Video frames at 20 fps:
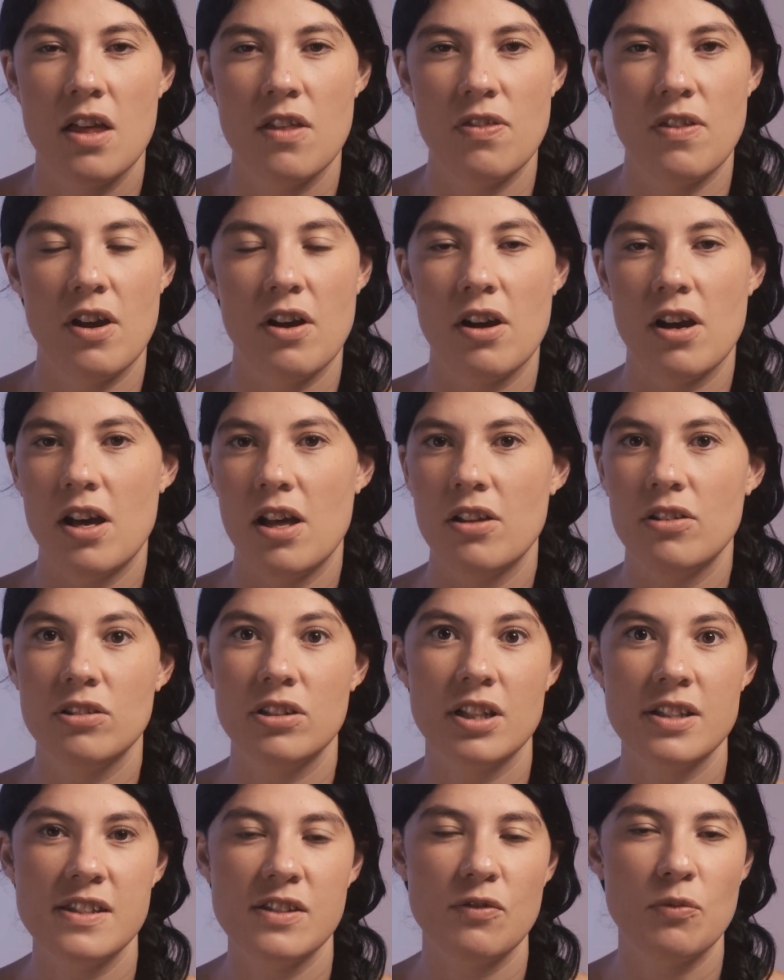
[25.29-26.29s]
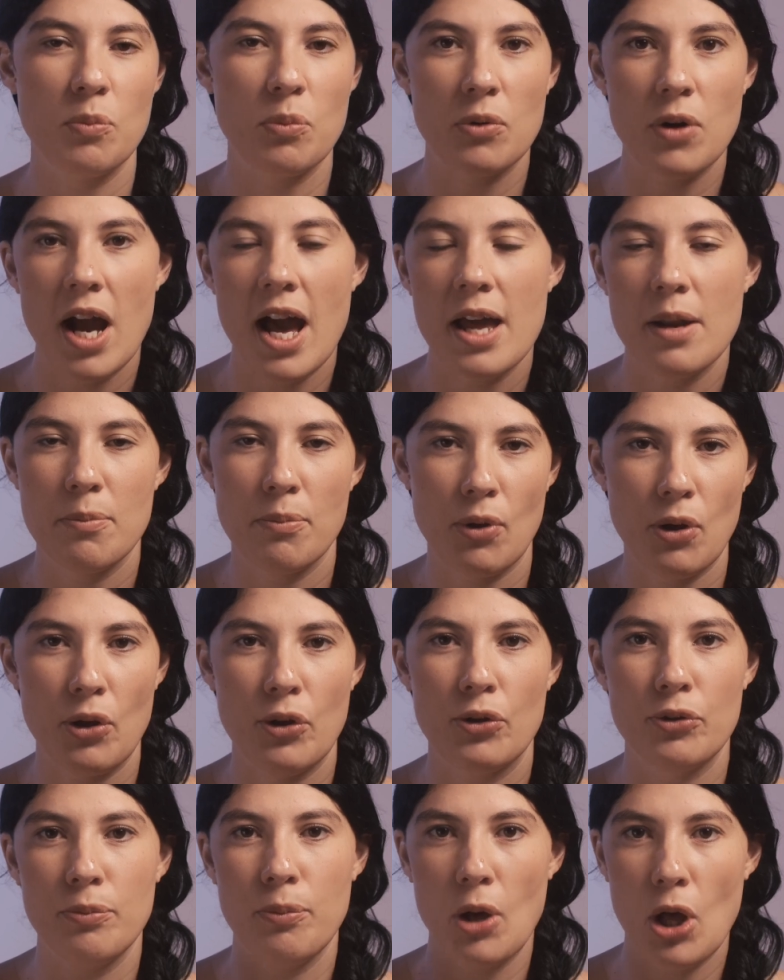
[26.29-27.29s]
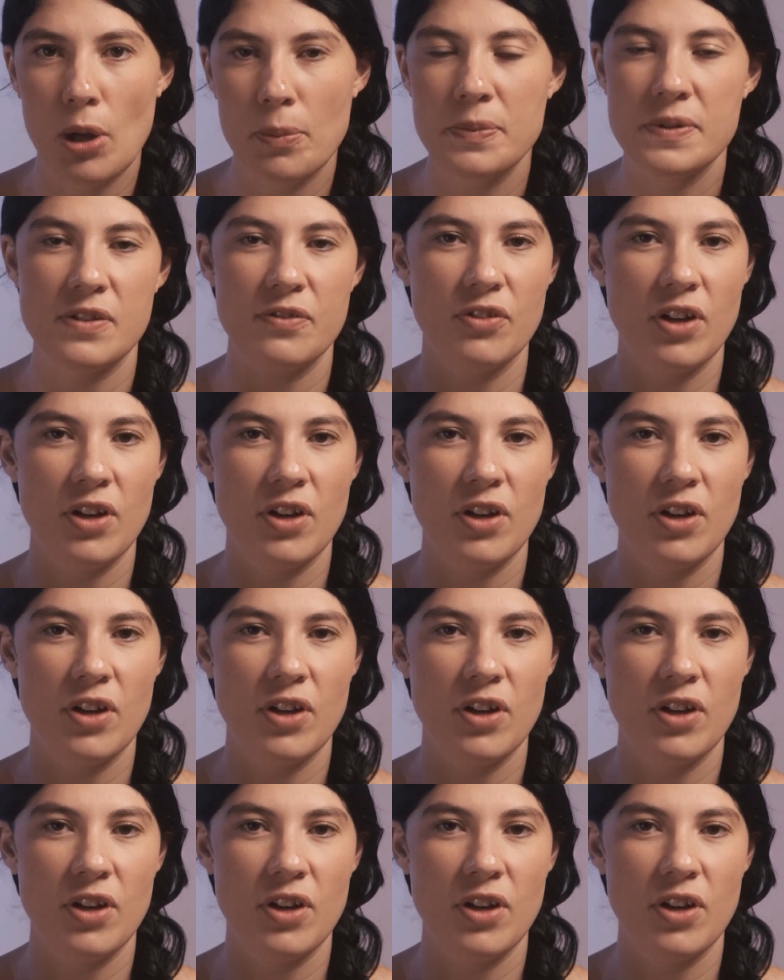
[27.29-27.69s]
There are lots of bright, bold pops of